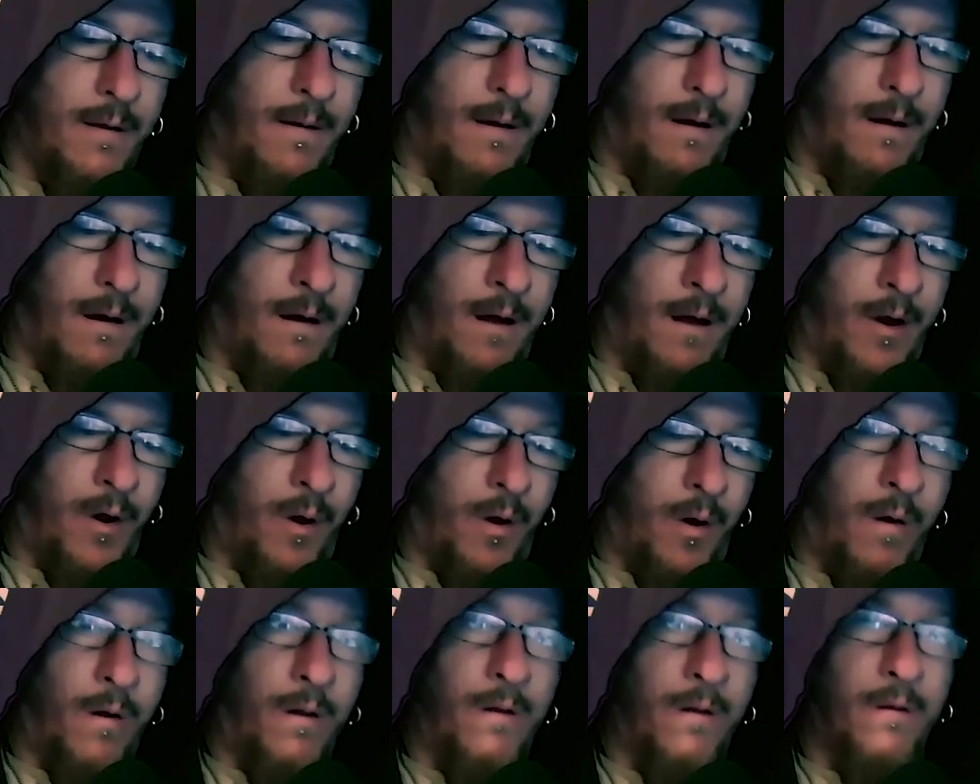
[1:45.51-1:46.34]
on
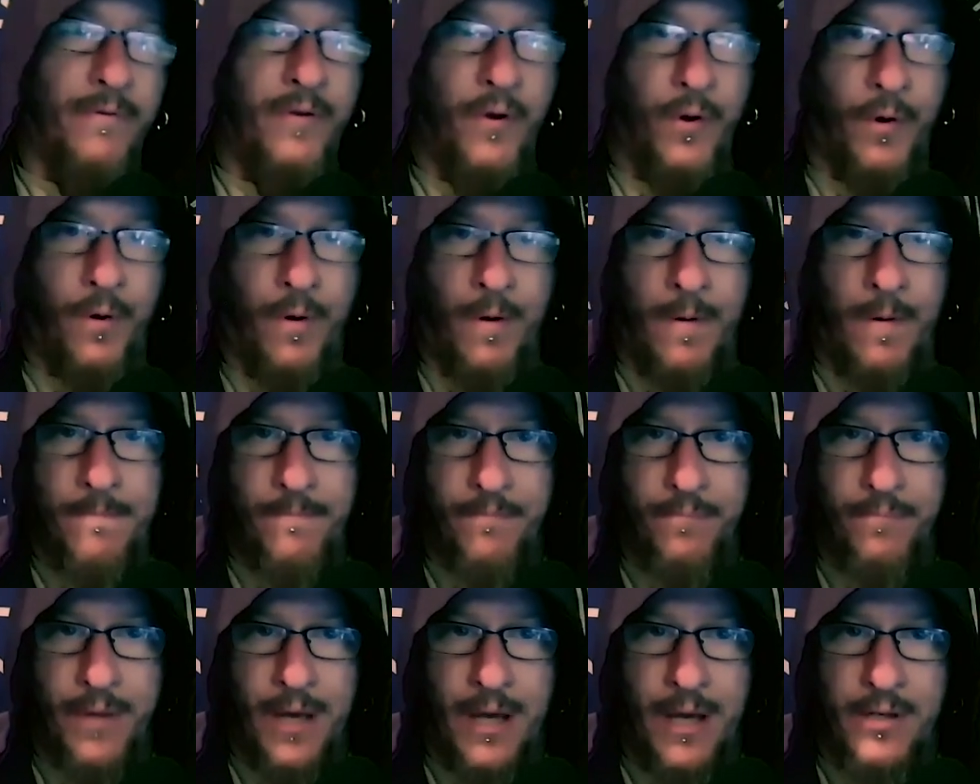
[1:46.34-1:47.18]
all of your
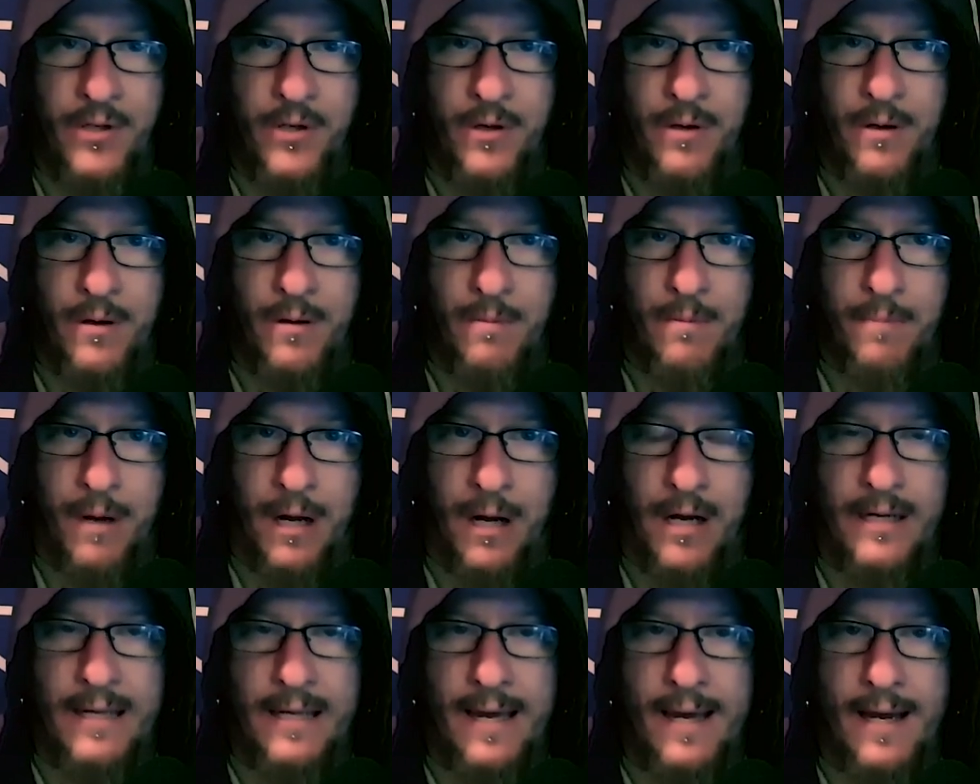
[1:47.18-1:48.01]
major
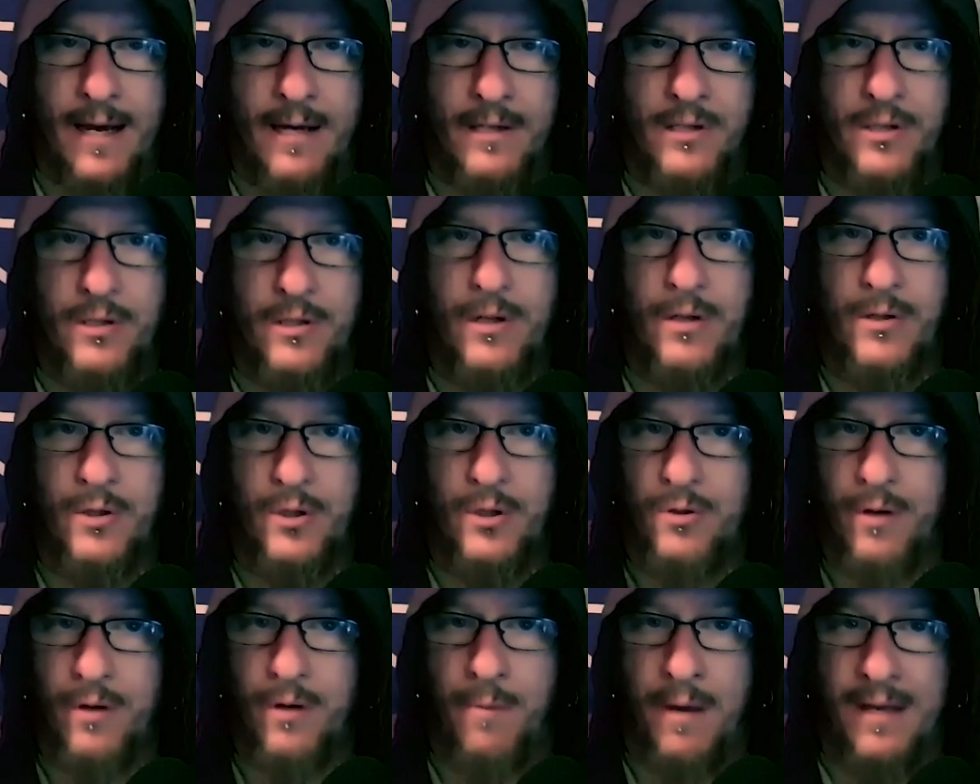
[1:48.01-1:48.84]
podcast
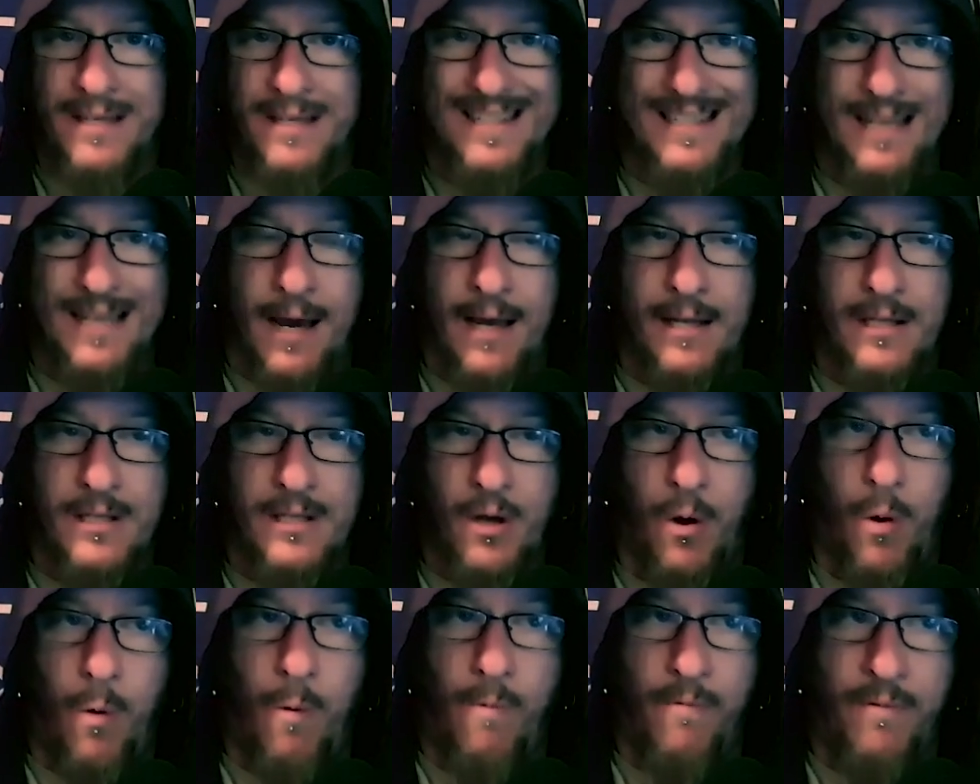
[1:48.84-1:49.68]
streaming sites,
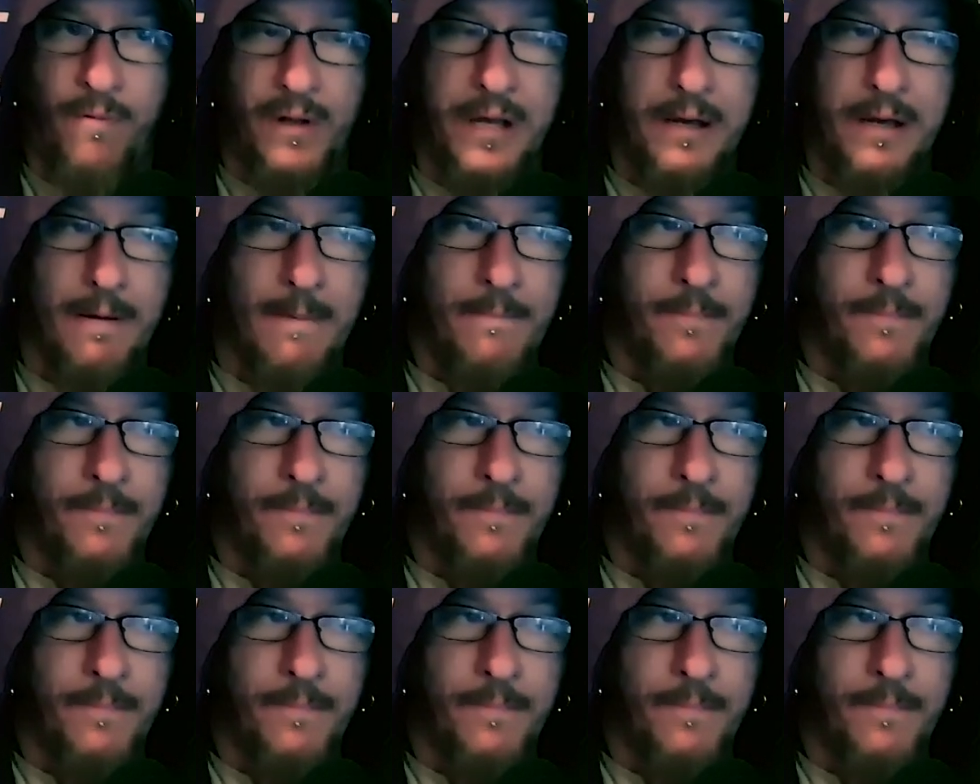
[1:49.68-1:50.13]
hopefully.